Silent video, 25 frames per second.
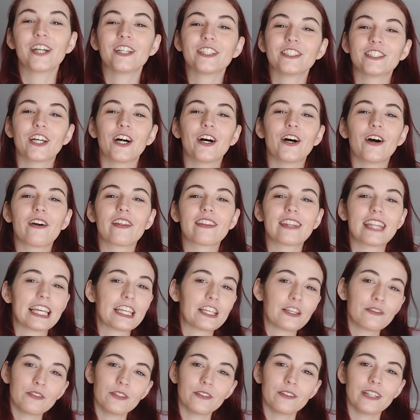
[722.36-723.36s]
So
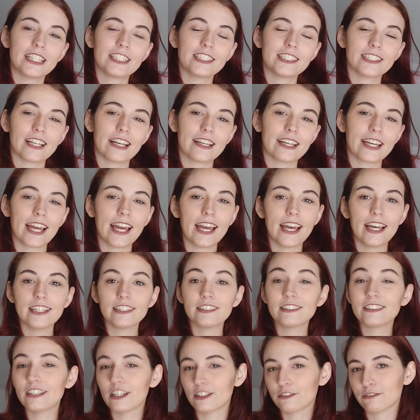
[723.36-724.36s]
thank you for watching
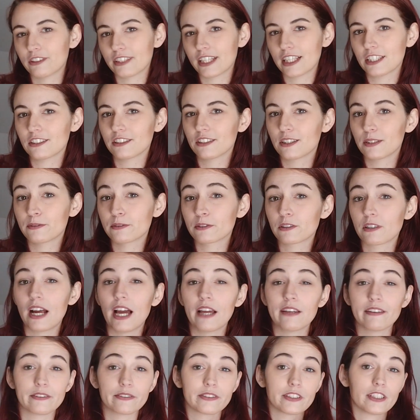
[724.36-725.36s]
again. Don't forget to
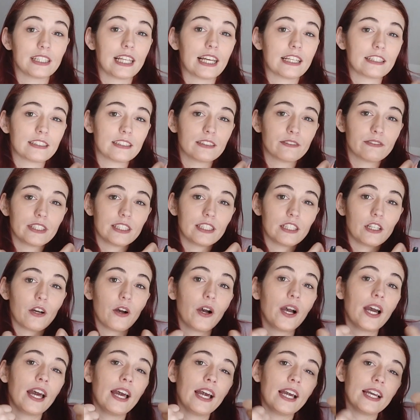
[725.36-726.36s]
subscribe if you like this
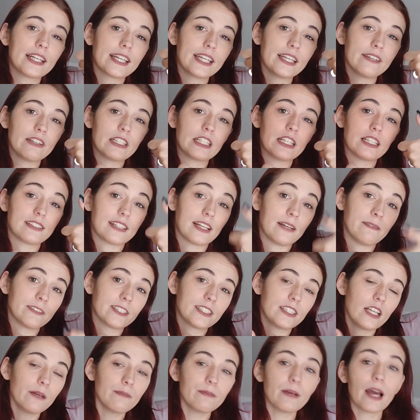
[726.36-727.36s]
video. Give it a
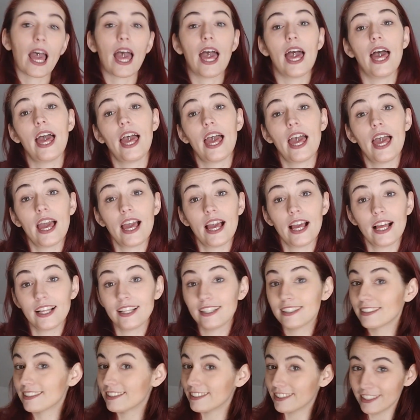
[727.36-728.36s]
thumbs up
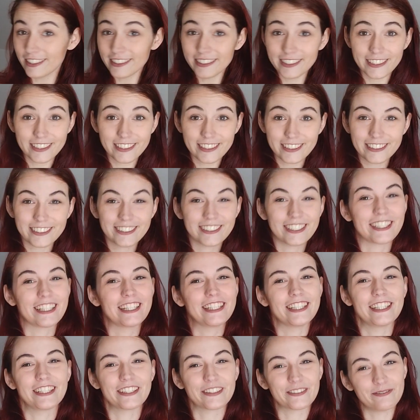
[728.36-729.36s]
and see you soon. Take
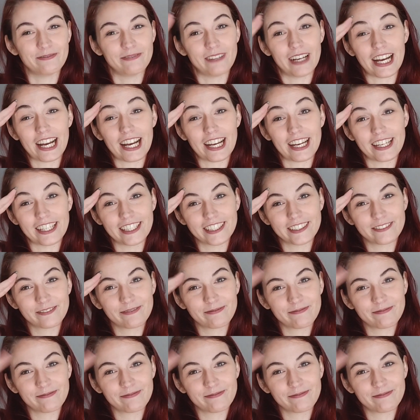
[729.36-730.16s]
care. Bye.